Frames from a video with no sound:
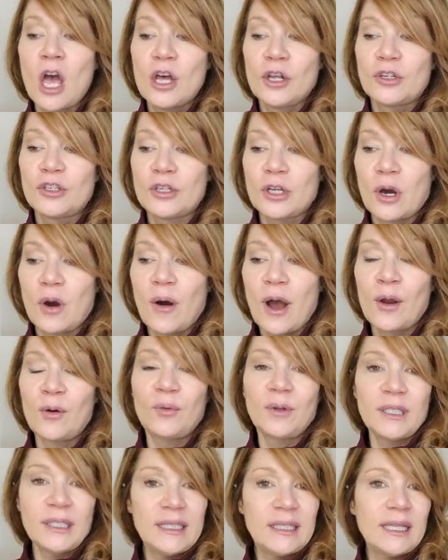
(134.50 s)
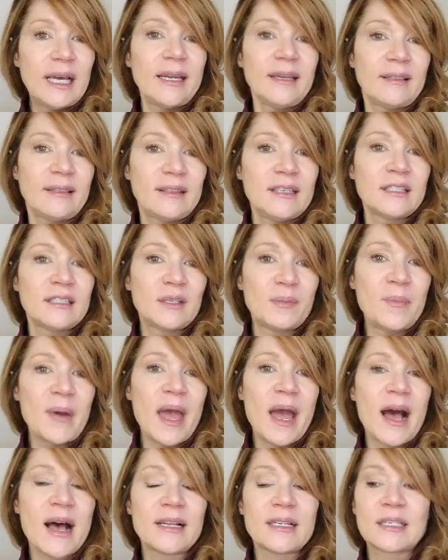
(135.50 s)
So I really like this
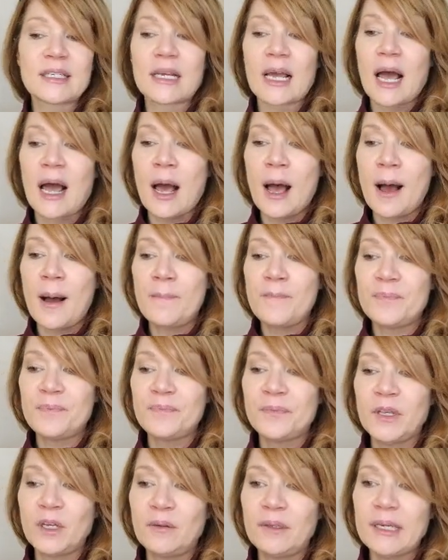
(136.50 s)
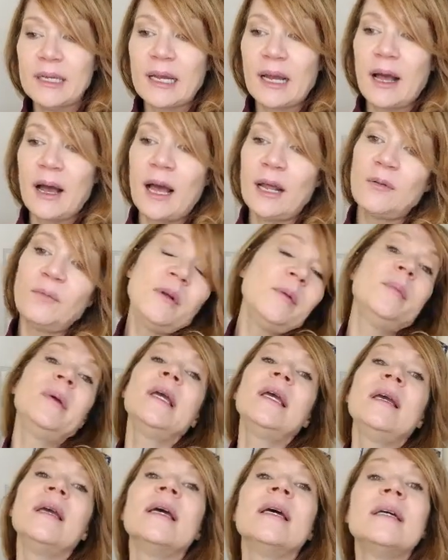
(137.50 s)
mask. The only con would
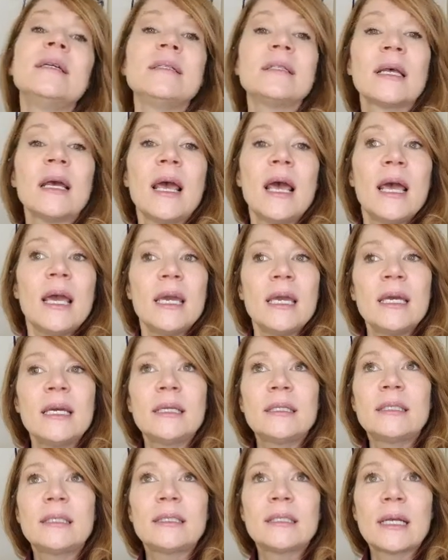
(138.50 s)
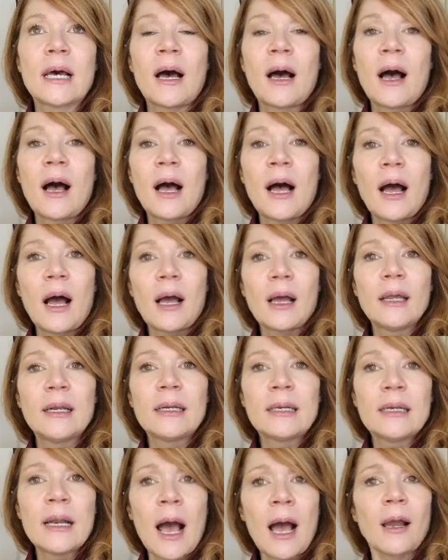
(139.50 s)
be is it's
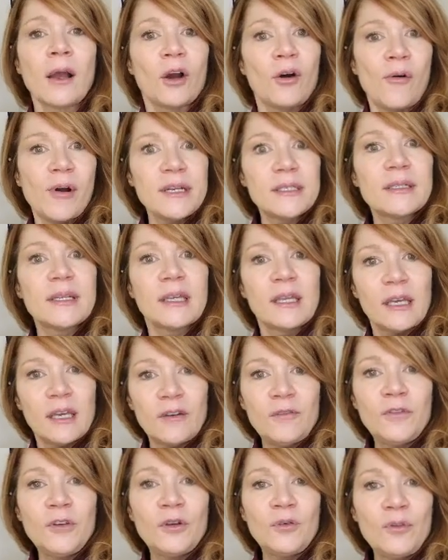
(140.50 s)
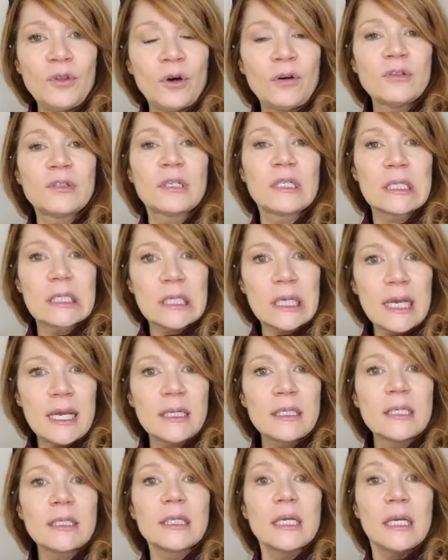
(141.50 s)
not going to give you those
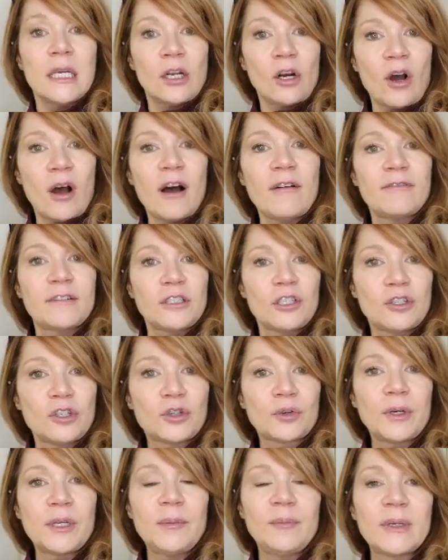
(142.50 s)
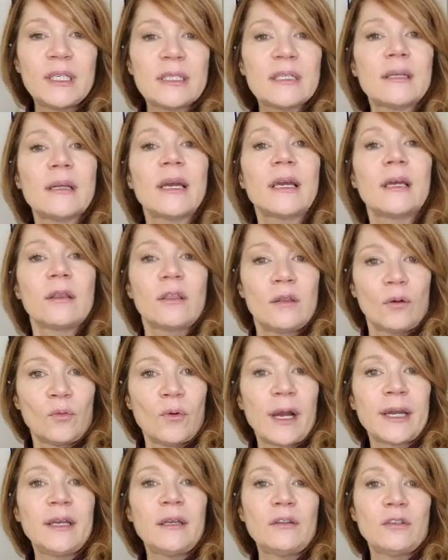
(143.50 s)
intense in-office treatments like the
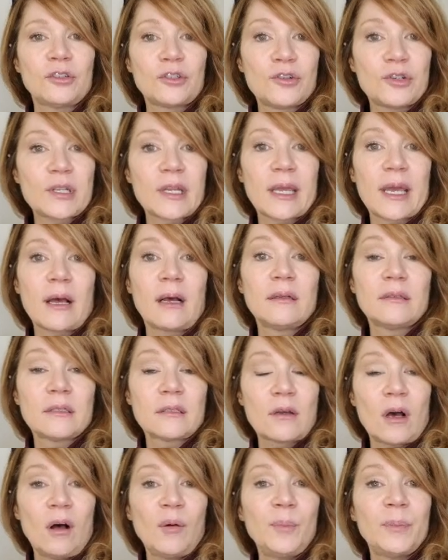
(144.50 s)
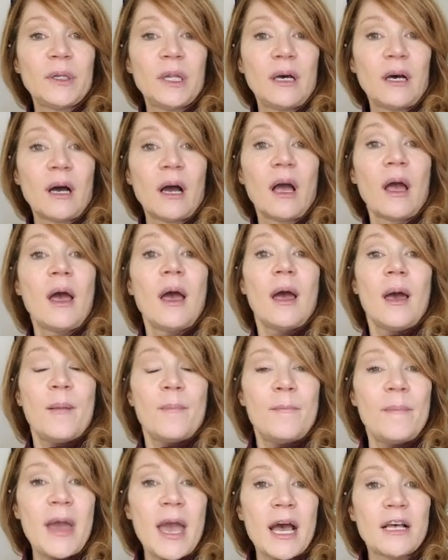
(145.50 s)
regular Plla
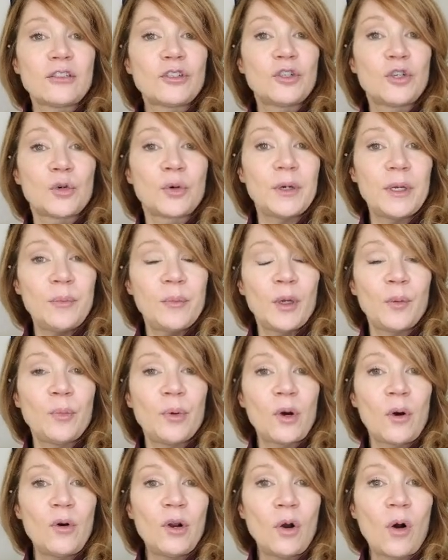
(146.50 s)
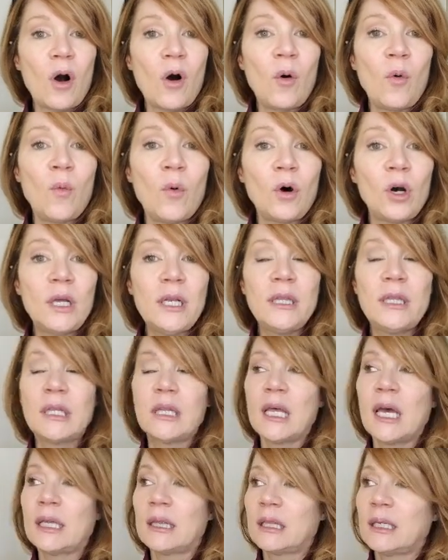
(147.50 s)
mask treatment protocol would.
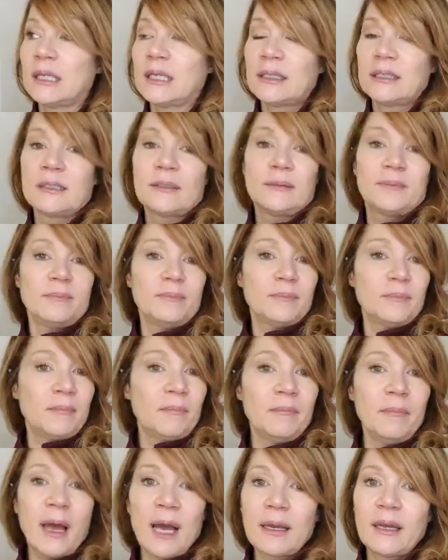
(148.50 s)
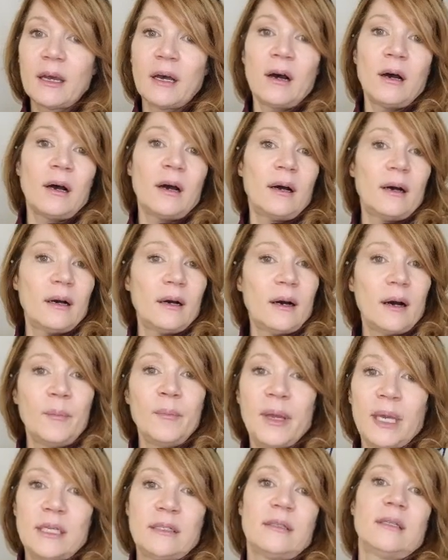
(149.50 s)
That thing is mega
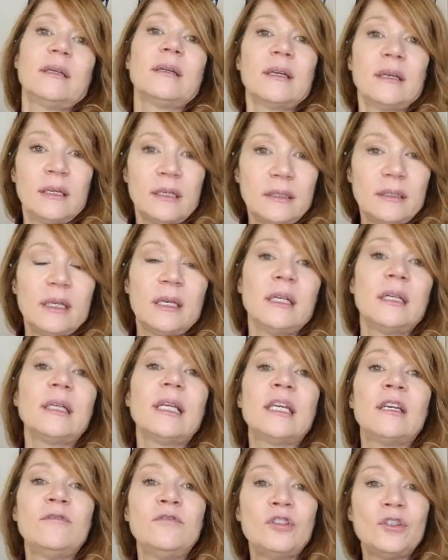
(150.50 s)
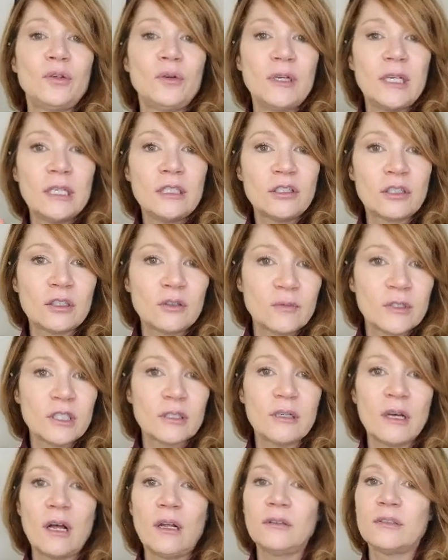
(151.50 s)
amazing. It gives you instant
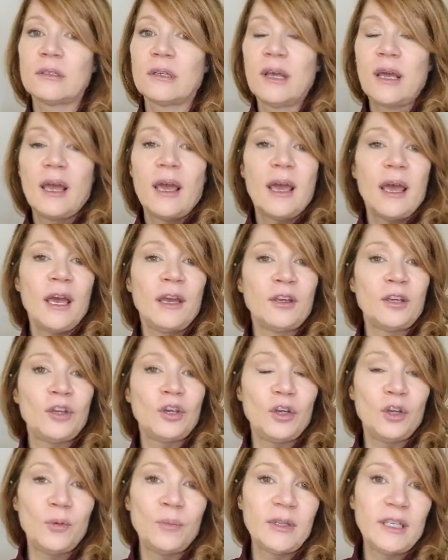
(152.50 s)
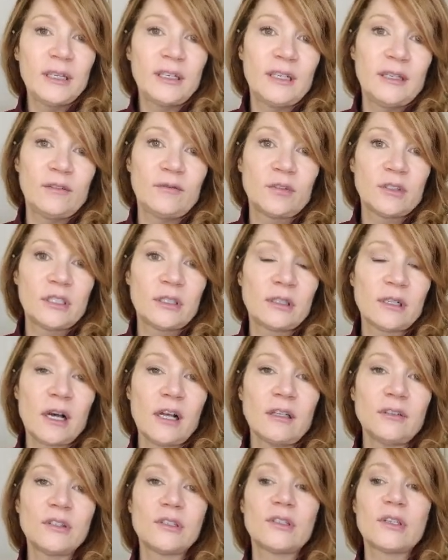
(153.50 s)
results and cumulative
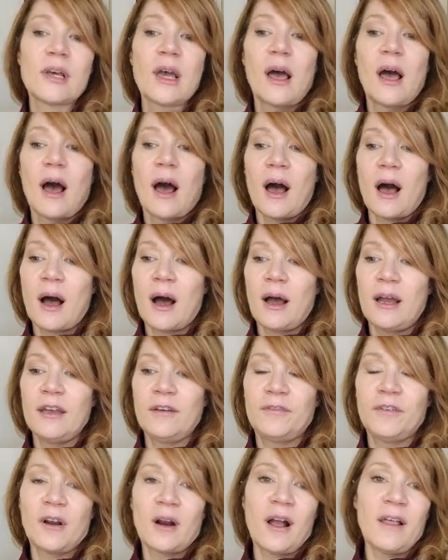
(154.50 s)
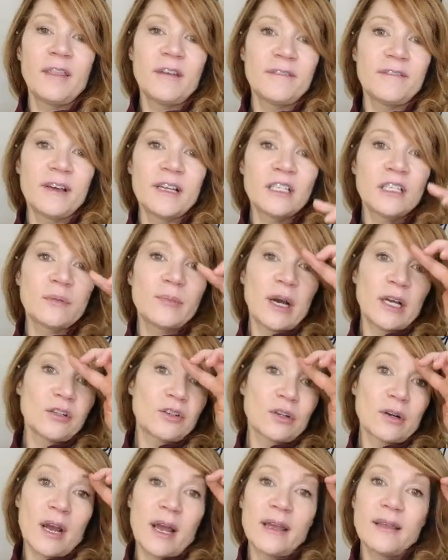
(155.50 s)
results. If you're on the fence about
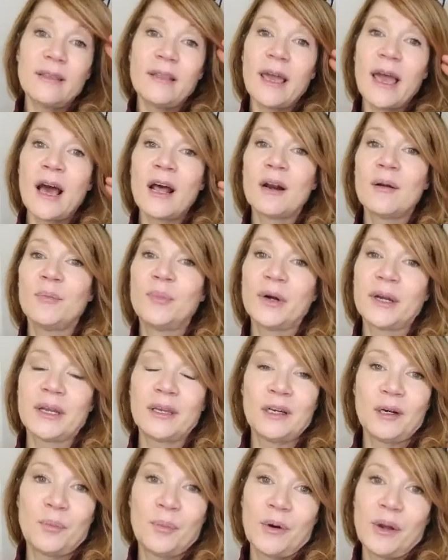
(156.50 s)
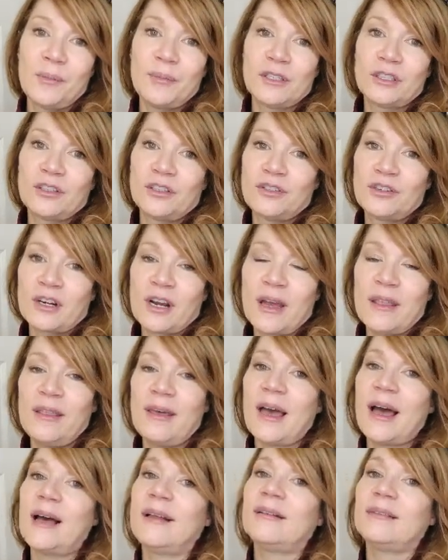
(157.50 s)
trying that or booking an appointment to try
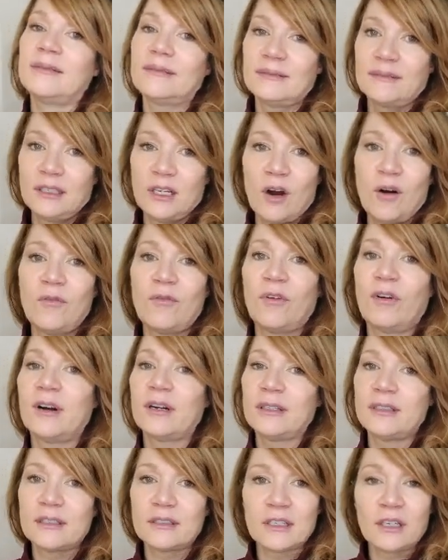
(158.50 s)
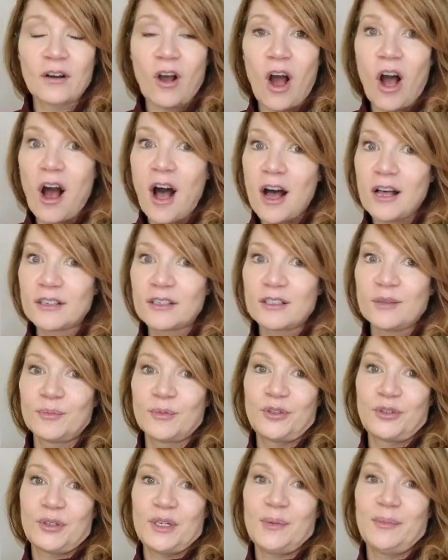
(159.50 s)
that, go for it. It's an awesome
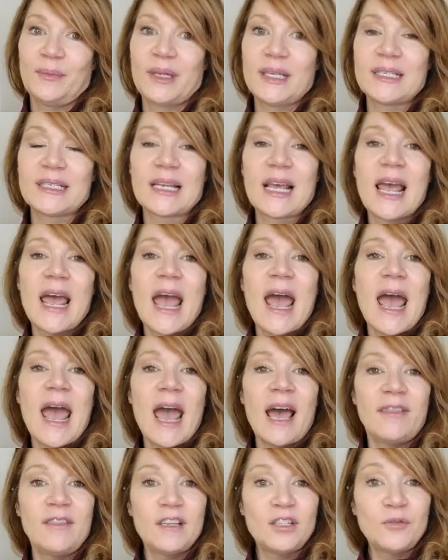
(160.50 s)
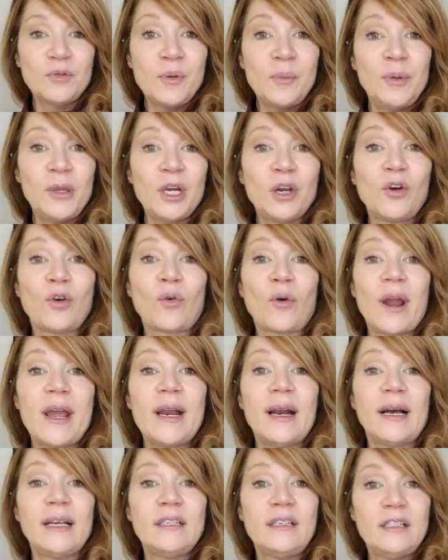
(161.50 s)
treatment. And this would be a
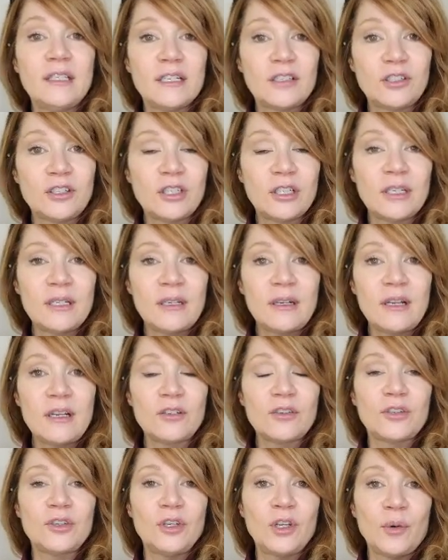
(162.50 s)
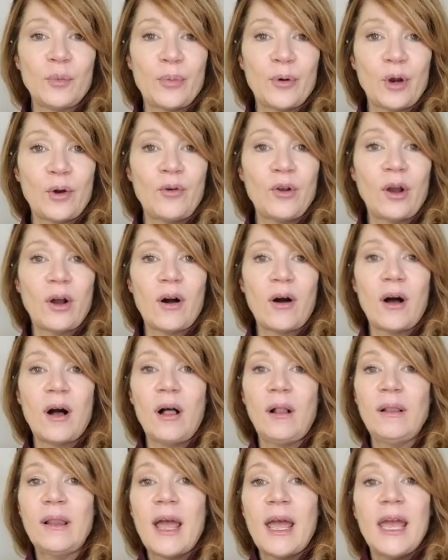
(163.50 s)
great addition to your
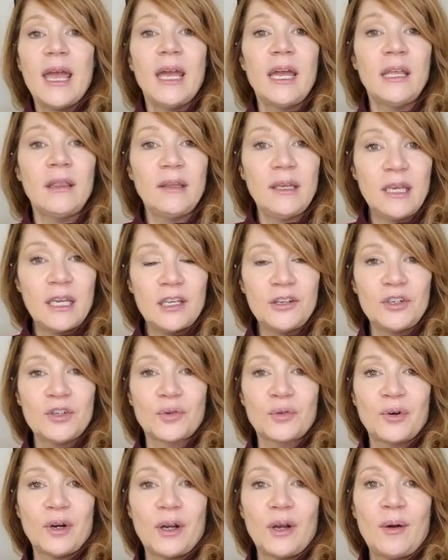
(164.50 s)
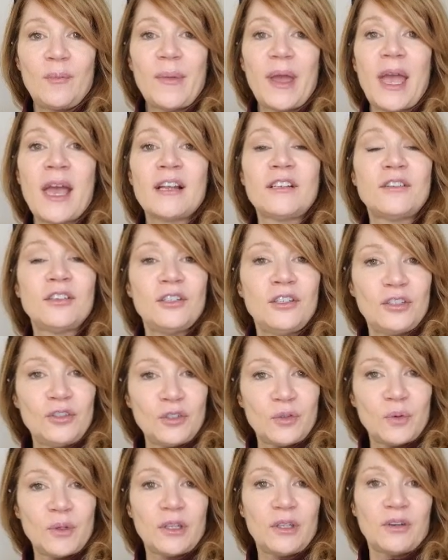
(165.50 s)
protocol in the interim and to
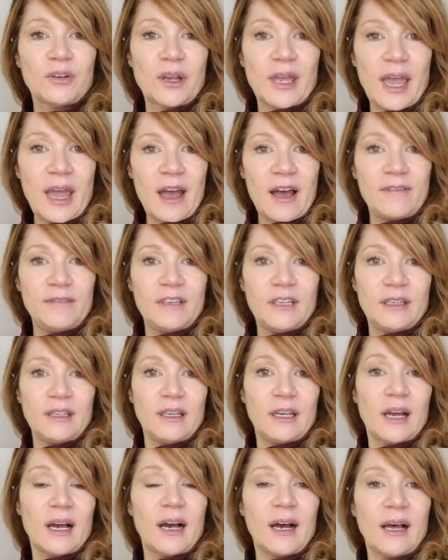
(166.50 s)
use with your cavi